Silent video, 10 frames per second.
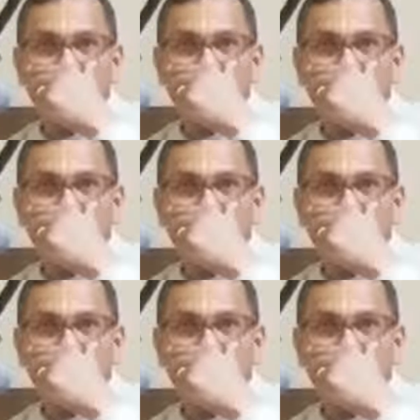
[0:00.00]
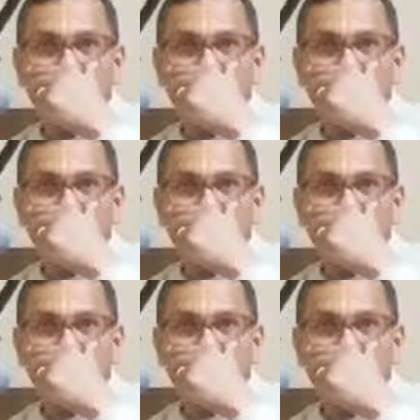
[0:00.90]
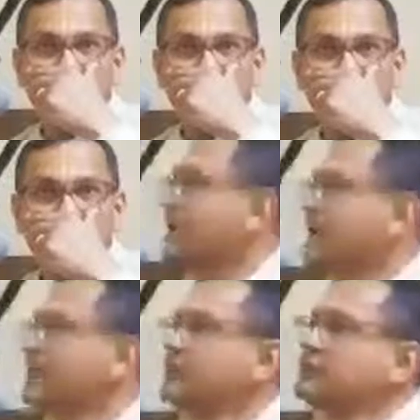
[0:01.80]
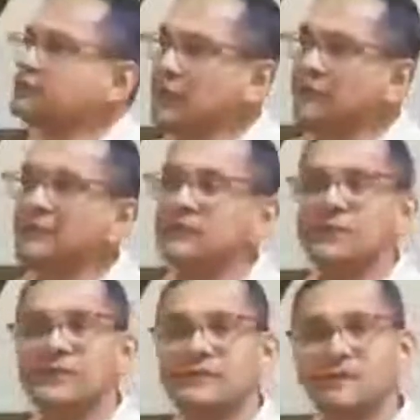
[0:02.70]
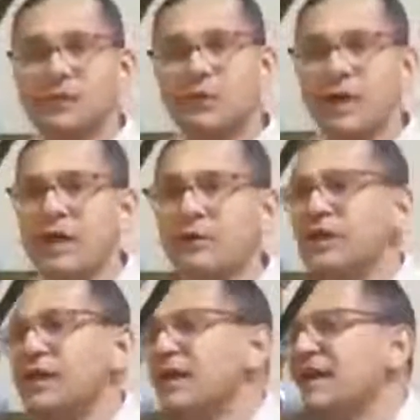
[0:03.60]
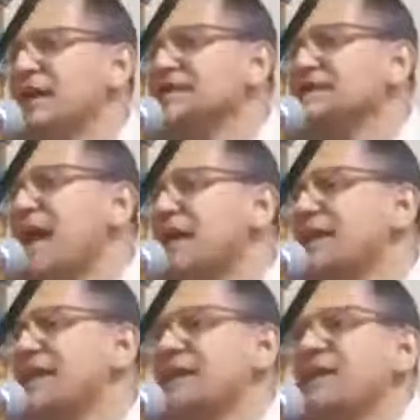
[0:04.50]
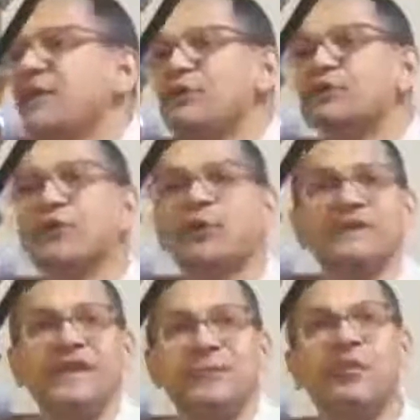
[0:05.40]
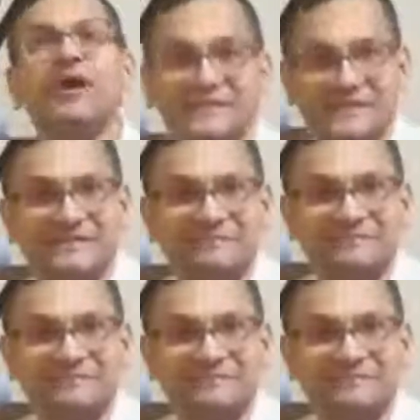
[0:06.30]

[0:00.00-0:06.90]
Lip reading: one of the main things that we learn from what's relevant to us as we go out is that he heard the holy name once.